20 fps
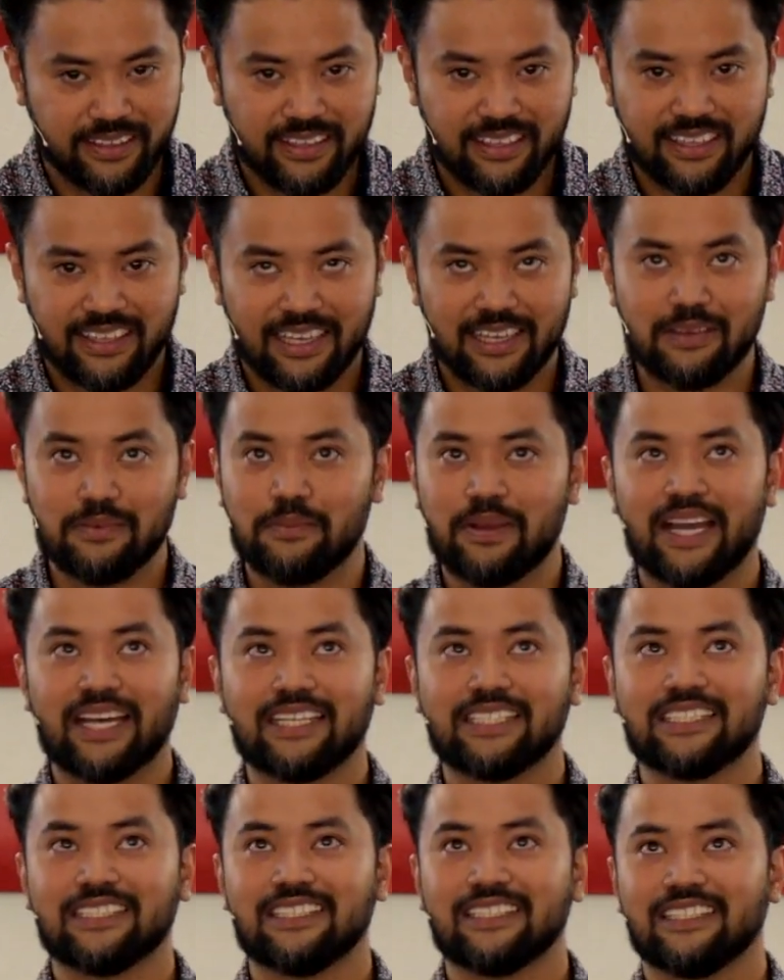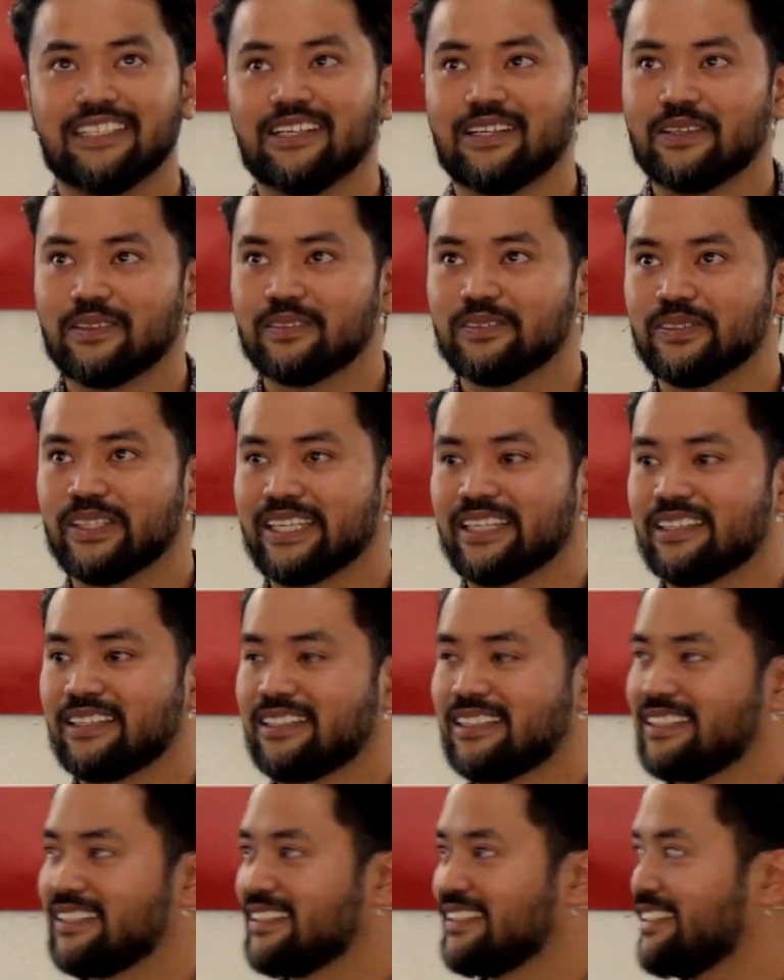I imagine, you know, like
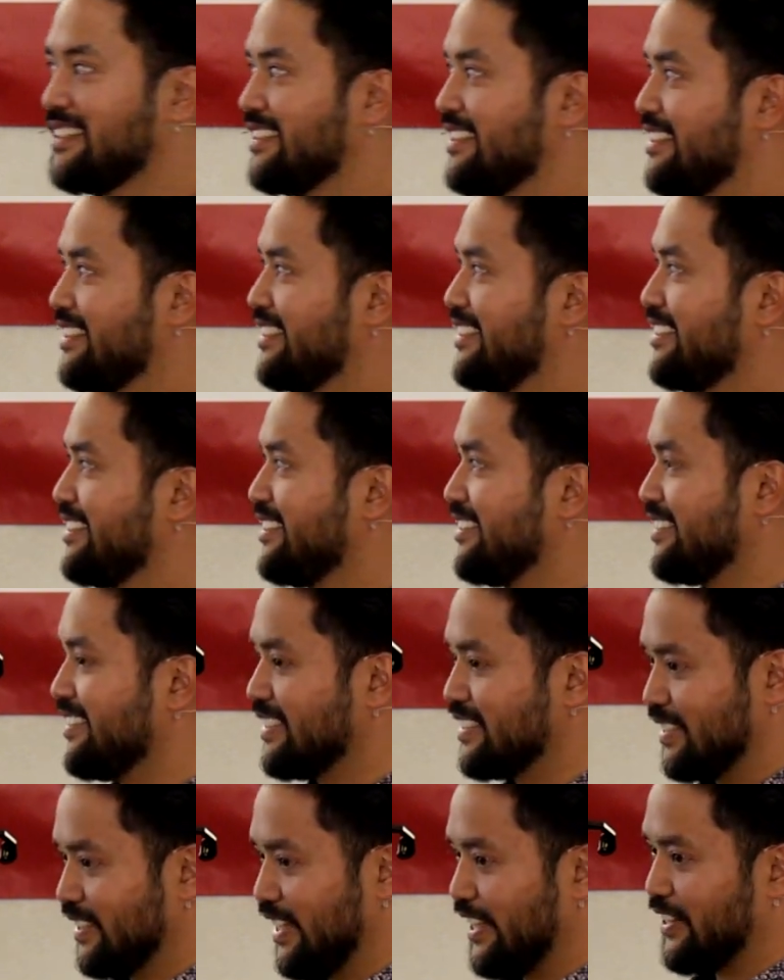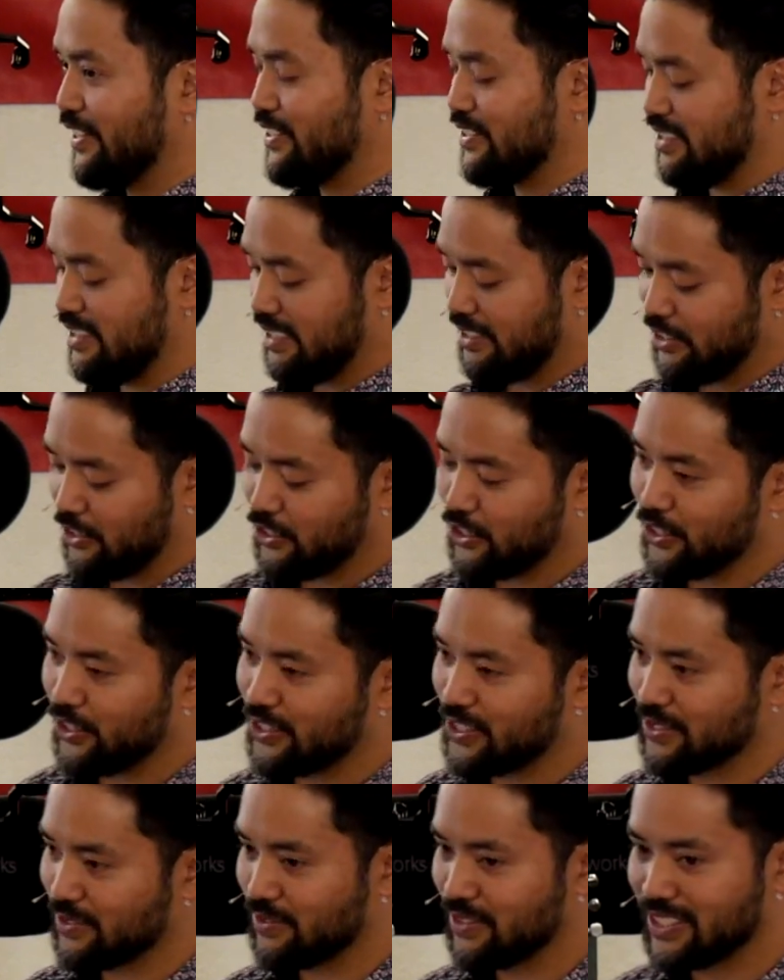these letters that the church
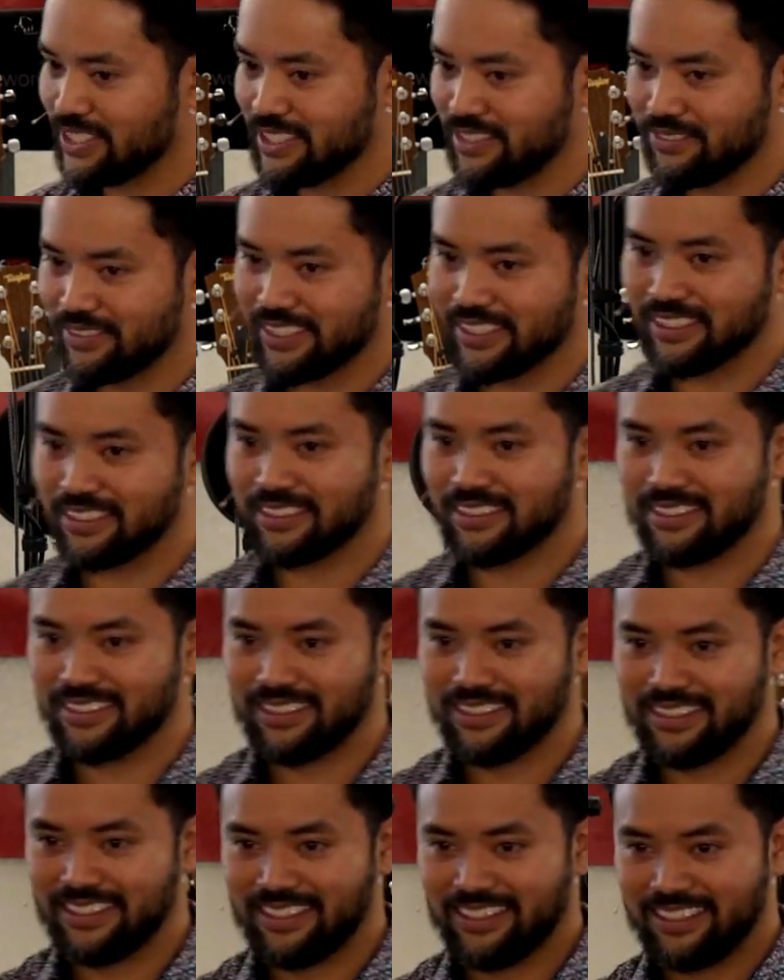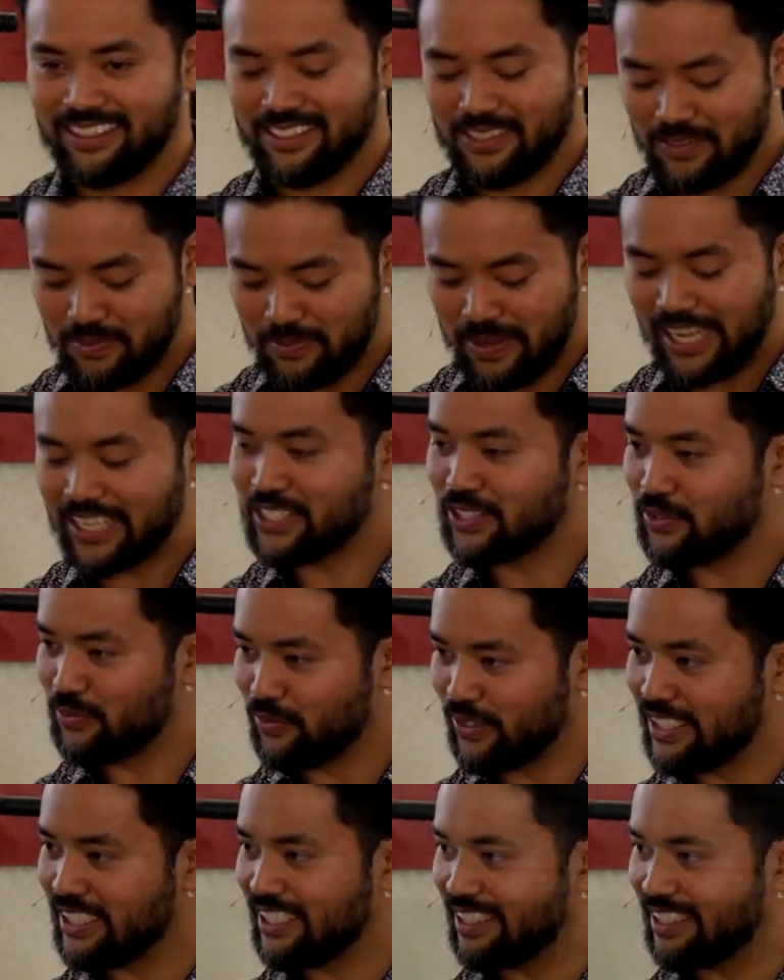is receiving. you imagine reading